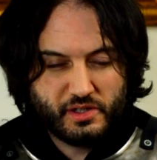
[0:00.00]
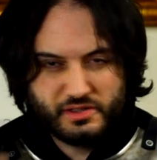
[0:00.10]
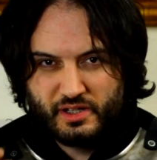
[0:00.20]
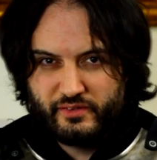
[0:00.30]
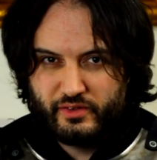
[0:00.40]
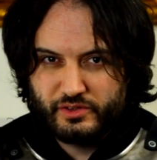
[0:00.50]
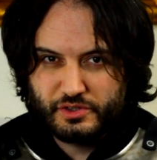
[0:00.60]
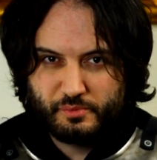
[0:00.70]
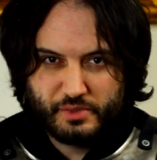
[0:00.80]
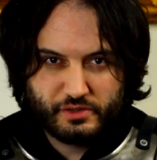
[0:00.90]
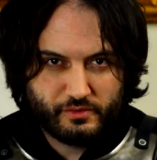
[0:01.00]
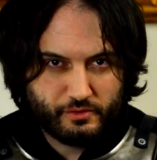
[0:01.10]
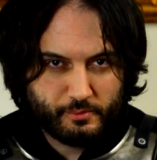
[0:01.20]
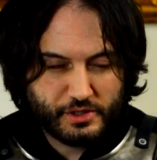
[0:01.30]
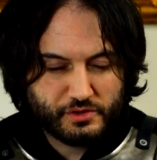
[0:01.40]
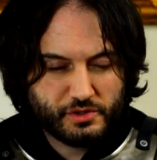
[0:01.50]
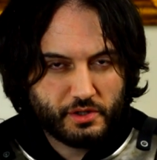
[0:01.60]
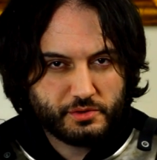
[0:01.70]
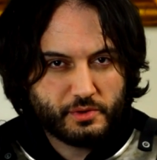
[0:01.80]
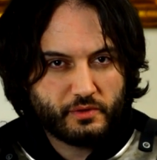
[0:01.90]
So here's another interesting piece of information.
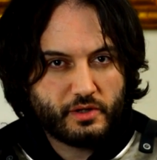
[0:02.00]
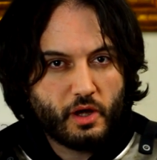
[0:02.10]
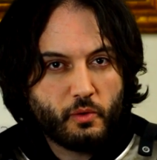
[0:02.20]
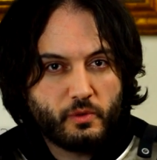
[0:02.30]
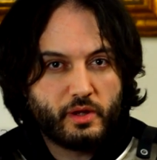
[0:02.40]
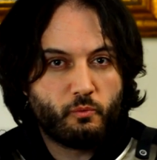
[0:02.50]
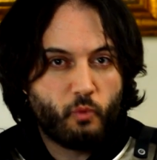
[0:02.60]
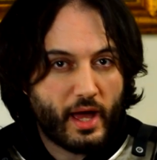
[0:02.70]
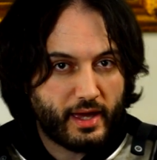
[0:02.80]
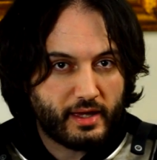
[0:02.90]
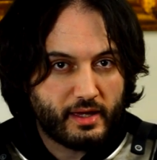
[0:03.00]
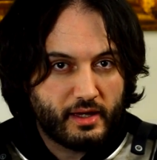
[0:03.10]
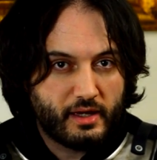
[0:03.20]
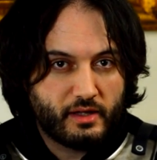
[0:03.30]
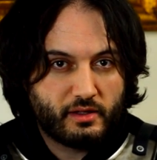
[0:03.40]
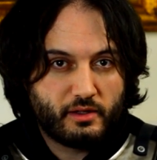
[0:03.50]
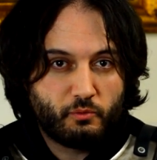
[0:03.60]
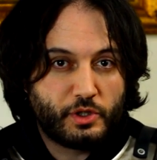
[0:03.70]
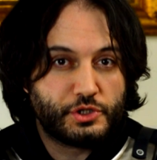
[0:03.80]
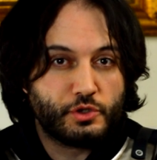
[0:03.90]
Socks were not the only way
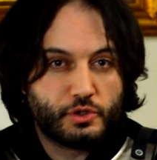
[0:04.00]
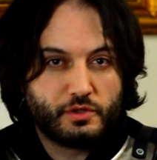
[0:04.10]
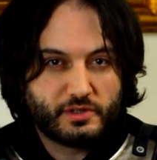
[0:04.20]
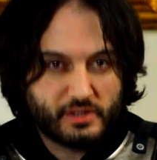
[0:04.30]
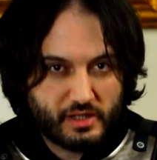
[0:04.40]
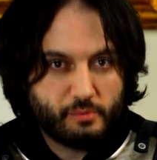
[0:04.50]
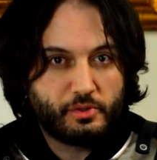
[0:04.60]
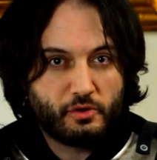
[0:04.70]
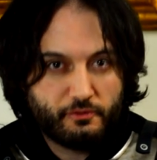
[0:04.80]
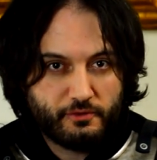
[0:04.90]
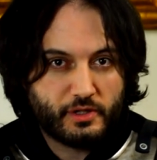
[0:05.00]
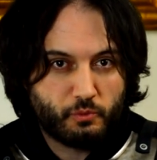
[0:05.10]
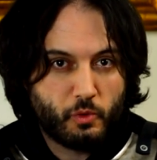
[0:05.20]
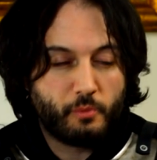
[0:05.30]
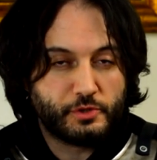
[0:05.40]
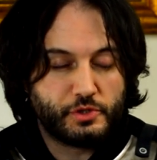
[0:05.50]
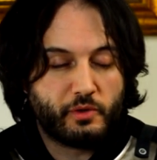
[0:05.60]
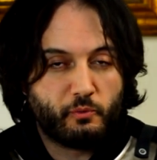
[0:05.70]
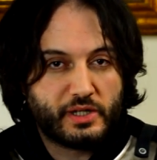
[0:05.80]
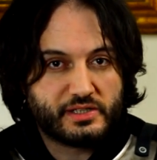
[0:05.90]
in which you could keep your feet warm
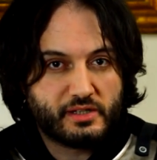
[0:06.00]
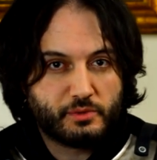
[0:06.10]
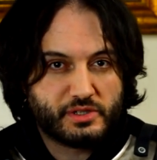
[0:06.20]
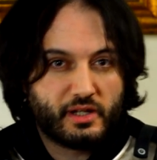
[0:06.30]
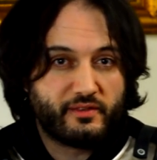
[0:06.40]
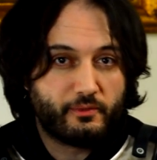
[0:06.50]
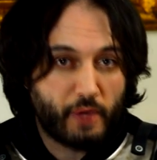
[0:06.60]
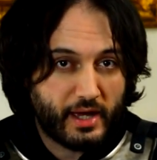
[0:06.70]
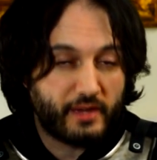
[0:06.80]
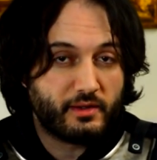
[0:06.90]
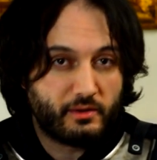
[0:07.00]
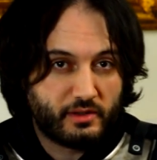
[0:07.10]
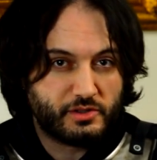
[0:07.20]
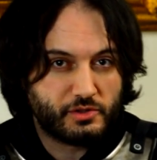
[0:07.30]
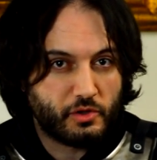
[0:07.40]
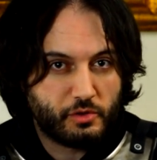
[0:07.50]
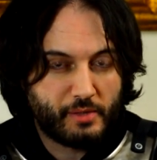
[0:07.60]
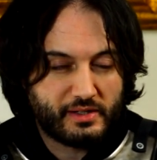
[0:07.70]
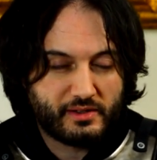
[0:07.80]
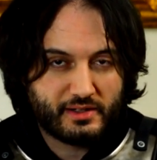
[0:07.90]
during winter. There was another way that is
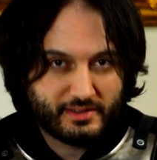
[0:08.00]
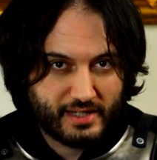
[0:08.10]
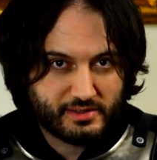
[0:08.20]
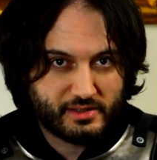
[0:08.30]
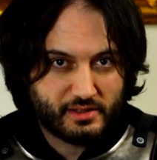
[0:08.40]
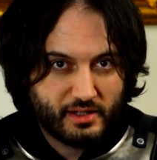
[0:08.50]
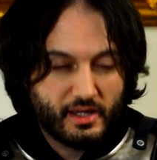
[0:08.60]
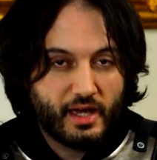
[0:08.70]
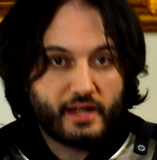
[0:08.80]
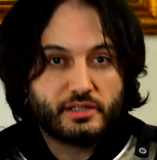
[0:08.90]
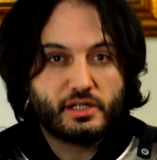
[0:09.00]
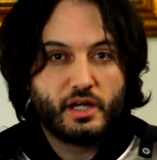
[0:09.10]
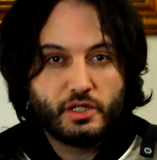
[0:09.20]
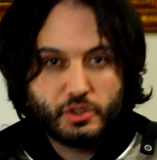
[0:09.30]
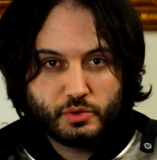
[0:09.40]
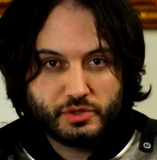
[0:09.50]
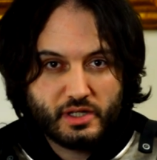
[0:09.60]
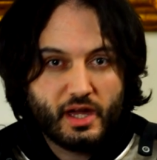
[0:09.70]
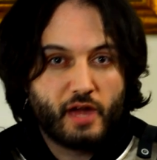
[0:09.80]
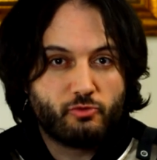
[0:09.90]
documented and attested and it's
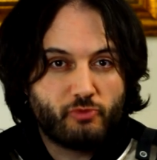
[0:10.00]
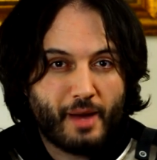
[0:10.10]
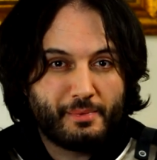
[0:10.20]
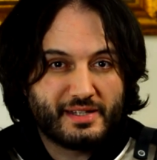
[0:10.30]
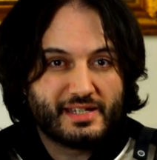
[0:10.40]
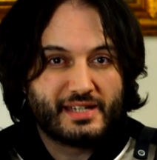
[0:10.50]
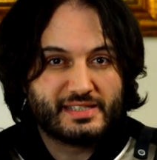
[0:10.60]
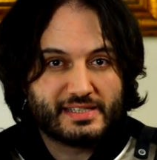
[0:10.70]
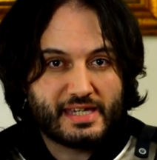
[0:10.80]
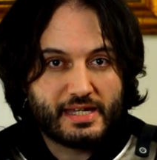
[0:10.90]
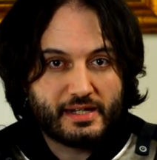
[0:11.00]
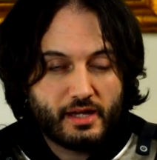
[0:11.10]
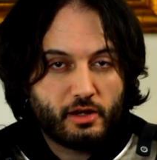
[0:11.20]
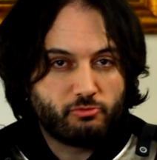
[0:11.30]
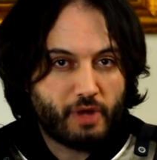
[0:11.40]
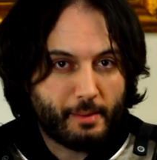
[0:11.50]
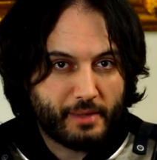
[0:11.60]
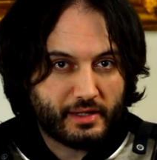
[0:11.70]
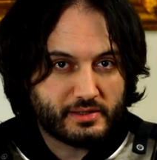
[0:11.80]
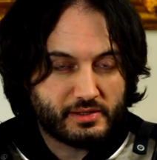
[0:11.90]
using rabbit skin
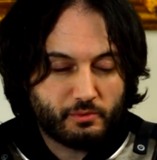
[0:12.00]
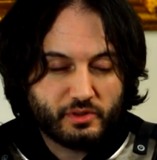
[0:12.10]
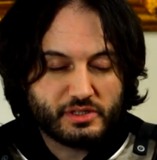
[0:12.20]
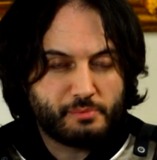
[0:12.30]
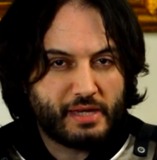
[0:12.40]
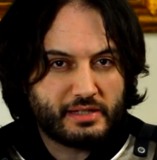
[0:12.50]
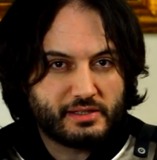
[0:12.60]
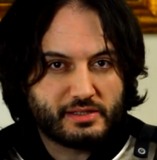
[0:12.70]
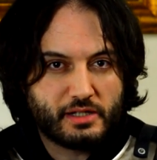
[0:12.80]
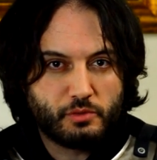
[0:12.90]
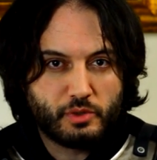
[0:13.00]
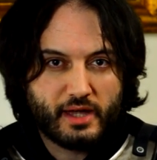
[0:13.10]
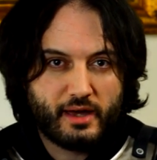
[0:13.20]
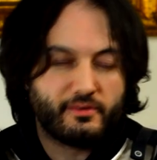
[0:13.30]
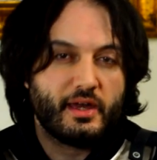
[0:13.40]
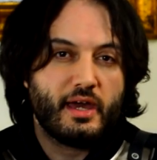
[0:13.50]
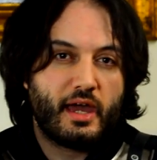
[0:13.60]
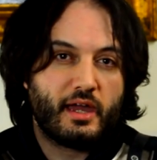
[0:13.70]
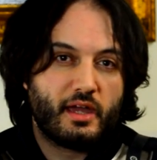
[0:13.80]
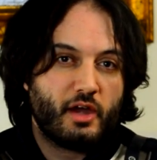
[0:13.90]
wrappings. What this means is that you would have
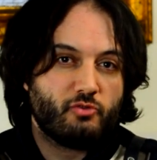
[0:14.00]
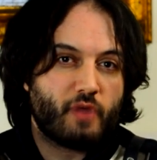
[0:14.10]
a